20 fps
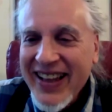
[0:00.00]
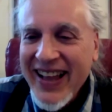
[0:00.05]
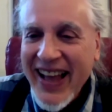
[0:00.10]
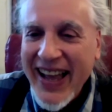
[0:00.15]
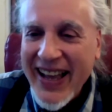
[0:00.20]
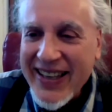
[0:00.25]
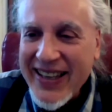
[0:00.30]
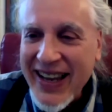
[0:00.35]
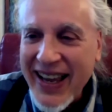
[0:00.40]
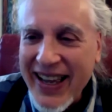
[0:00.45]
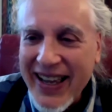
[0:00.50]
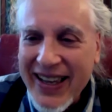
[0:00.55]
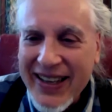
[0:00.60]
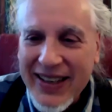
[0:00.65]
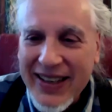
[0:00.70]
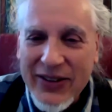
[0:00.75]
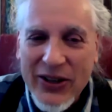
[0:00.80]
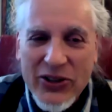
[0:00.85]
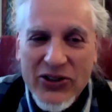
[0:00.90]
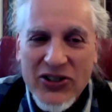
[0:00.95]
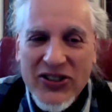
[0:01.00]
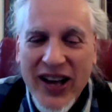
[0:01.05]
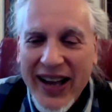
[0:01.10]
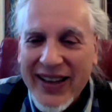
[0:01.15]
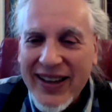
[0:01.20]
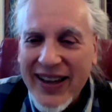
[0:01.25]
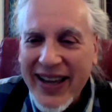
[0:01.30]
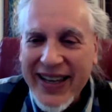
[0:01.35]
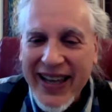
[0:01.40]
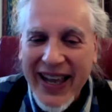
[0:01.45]
and there's
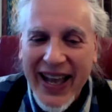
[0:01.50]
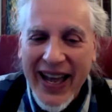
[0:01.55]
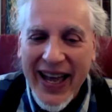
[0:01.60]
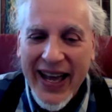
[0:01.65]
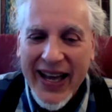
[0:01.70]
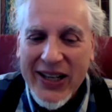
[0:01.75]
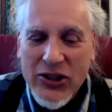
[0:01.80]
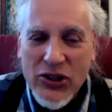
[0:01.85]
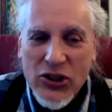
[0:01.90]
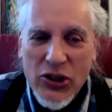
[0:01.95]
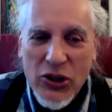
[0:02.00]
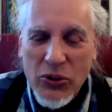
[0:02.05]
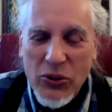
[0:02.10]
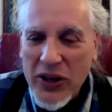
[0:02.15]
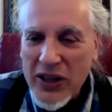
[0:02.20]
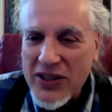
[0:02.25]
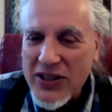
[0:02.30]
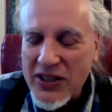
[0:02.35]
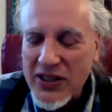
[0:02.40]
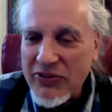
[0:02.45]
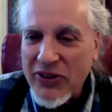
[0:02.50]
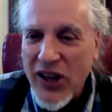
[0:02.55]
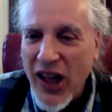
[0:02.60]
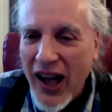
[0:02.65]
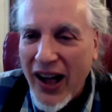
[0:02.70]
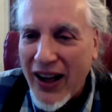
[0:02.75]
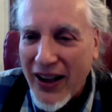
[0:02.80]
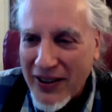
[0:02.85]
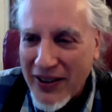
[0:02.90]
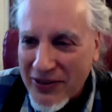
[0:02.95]
not like X units of
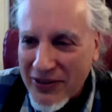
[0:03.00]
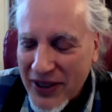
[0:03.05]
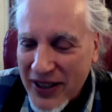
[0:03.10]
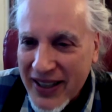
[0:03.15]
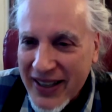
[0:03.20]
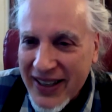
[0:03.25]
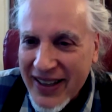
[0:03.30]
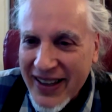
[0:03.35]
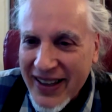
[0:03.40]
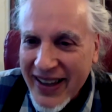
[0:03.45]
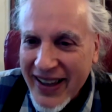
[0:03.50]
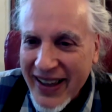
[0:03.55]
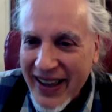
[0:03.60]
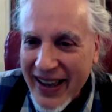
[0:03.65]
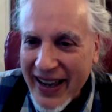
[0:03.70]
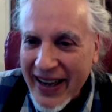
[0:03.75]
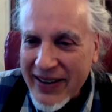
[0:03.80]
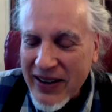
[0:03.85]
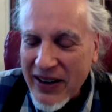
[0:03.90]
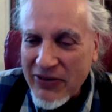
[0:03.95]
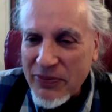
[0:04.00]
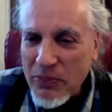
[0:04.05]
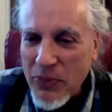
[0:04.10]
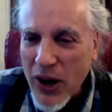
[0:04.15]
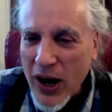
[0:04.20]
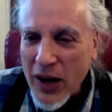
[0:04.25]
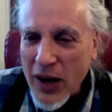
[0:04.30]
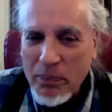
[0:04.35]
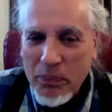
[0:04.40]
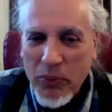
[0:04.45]
love. And if Mark